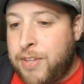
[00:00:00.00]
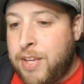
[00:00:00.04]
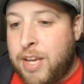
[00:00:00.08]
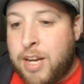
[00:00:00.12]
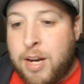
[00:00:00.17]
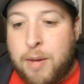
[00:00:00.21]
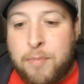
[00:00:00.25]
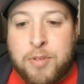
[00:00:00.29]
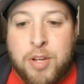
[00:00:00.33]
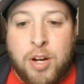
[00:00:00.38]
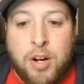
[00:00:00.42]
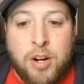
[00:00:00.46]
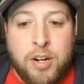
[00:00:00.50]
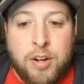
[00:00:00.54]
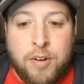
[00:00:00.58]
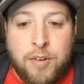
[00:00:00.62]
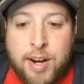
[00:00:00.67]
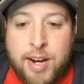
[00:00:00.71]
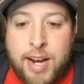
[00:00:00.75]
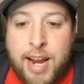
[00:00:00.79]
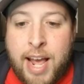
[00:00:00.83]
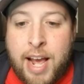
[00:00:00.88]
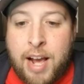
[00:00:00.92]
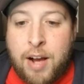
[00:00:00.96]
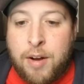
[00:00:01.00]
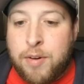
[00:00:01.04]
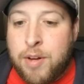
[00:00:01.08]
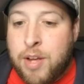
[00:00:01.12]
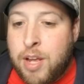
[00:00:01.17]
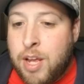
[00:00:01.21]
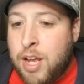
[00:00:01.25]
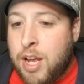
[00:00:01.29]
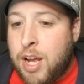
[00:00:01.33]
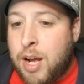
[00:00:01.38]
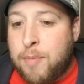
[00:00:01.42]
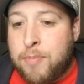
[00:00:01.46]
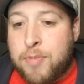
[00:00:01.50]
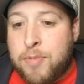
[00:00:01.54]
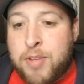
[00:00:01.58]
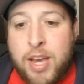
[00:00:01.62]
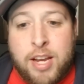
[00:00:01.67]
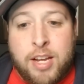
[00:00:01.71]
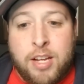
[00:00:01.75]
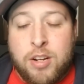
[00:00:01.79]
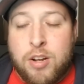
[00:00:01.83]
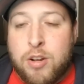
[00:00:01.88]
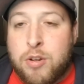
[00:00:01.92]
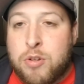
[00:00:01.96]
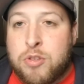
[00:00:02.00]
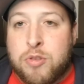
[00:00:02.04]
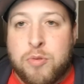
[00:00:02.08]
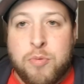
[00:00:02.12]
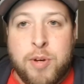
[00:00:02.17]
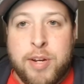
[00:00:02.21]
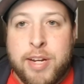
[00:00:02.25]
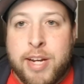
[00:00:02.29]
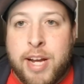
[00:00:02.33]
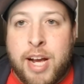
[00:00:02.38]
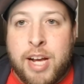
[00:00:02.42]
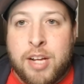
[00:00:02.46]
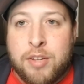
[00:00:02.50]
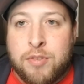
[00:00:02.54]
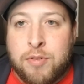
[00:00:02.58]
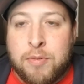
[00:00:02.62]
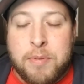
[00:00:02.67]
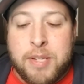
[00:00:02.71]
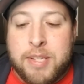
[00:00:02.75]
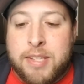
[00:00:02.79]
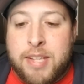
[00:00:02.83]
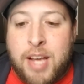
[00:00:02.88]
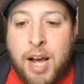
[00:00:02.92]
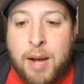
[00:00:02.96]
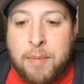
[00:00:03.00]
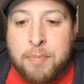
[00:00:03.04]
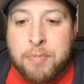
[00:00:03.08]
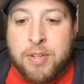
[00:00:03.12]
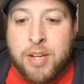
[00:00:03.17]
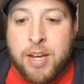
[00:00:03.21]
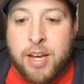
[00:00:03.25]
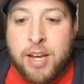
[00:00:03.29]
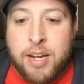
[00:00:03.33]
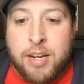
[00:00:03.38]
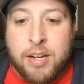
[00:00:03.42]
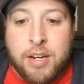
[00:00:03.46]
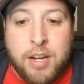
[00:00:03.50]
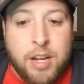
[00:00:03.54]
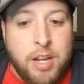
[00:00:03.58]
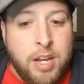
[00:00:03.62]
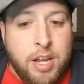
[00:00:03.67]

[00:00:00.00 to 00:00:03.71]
And I'm telling you right now, I'm taking those 3 guys from the top 10.